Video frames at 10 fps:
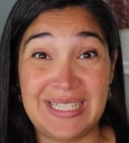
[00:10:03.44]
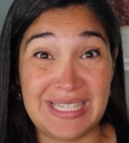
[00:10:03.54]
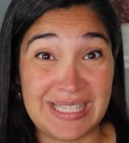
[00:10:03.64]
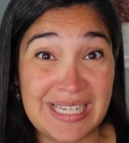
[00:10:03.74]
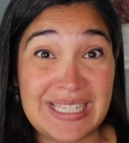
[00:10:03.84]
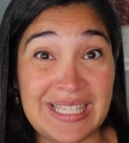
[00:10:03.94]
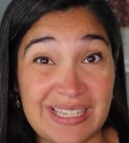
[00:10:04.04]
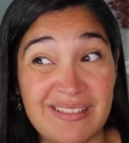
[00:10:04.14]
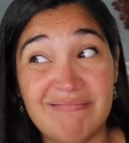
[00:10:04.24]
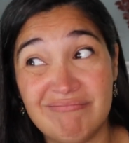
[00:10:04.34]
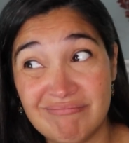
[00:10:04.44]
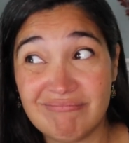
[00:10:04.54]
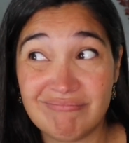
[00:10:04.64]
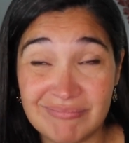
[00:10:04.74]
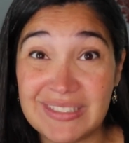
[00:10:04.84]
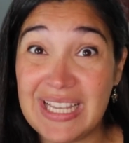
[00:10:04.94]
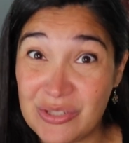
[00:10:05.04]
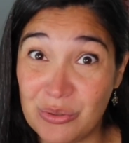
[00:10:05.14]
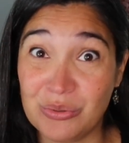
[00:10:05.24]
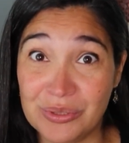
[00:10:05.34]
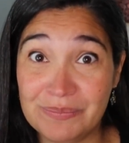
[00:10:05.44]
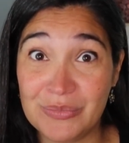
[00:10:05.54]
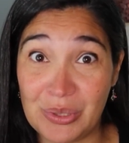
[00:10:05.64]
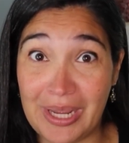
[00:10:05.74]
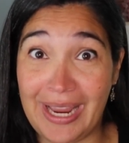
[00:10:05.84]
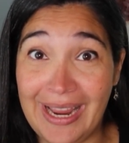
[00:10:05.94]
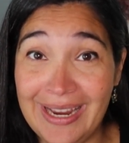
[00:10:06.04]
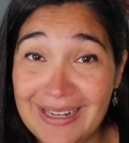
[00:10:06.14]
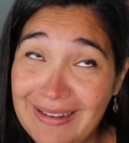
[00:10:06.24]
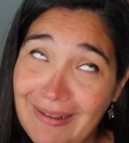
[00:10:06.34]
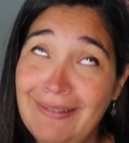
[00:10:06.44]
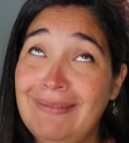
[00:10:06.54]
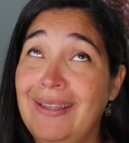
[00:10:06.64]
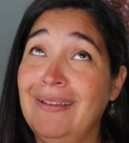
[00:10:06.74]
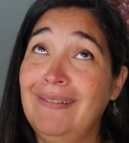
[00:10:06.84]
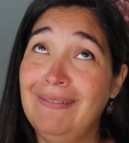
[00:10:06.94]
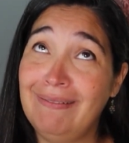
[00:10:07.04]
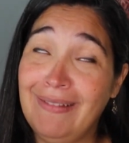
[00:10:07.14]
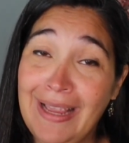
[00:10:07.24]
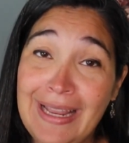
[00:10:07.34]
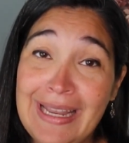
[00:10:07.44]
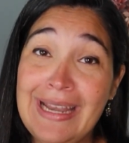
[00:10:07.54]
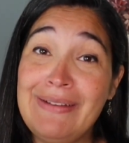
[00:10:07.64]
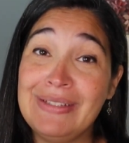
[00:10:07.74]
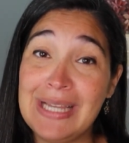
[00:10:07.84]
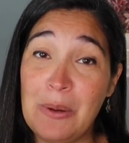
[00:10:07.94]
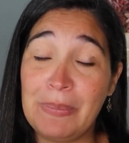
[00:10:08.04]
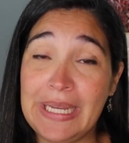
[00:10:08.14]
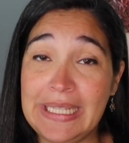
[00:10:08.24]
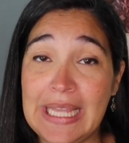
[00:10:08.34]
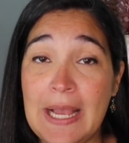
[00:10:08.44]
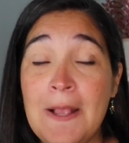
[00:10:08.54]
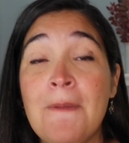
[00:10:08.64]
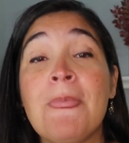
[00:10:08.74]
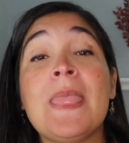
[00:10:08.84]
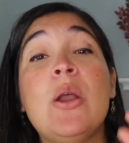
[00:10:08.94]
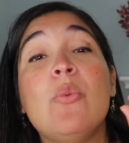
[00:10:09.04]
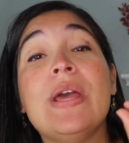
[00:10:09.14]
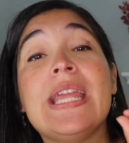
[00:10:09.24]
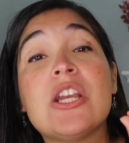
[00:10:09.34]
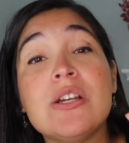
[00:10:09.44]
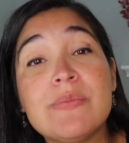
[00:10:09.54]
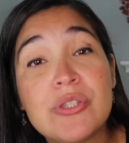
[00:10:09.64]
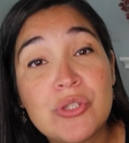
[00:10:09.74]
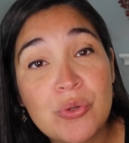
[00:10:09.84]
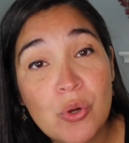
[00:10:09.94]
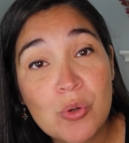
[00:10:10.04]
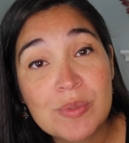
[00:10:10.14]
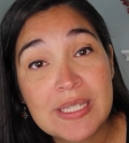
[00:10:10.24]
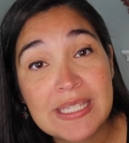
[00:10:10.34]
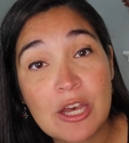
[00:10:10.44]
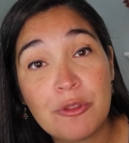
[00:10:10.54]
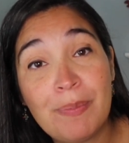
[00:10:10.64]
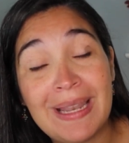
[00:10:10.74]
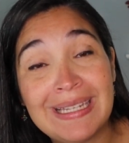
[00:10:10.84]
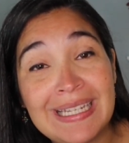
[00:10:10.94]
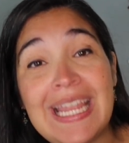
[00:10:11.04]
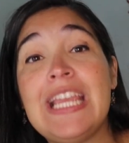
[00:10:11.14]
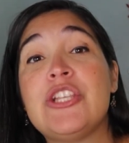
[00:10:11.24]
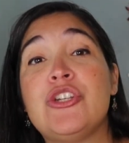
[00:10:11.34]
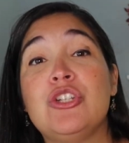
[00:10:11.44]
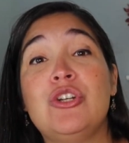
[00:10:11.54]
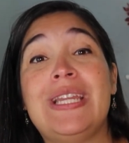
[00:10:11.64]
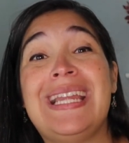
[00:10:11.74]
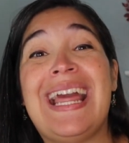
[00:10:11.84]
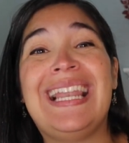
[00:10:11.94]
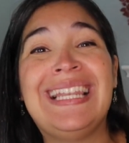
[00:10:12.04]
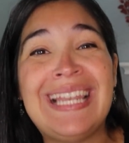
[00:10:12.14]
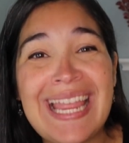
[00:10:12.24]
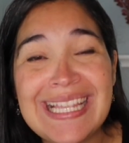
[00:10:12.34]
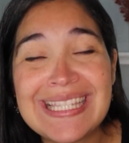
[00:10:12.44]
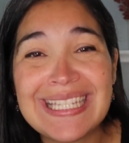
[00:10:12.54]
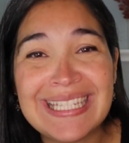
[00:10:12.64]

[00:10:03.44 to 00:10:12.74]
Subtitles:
1960s. That's old, okay? Not even downplaying that. When it comes to homes in Southbend Lakes, you're looking at late